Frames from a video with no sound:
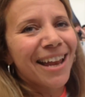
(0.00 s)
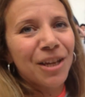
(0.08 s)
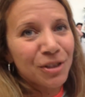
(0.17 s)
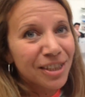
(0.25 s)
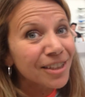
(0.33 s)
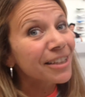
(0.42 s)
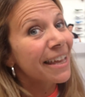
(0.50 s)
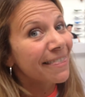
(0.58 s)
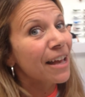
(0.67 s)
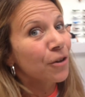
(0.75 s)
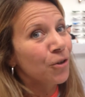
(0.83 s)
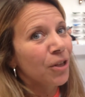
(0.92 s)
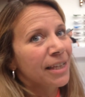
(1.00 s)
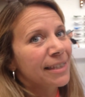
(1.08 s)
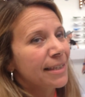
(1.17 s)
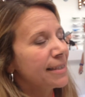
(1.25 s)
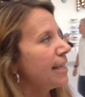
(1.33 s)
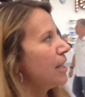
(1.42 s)
and you still get that cooling
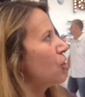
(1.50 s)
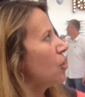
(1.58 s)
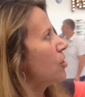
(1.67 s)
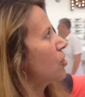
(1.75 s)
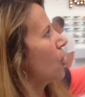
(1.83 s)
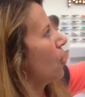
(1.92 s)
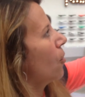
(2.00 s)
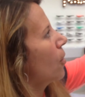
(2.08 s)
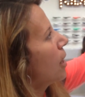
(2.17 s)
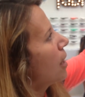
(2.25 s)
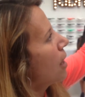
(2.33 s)
sensation. So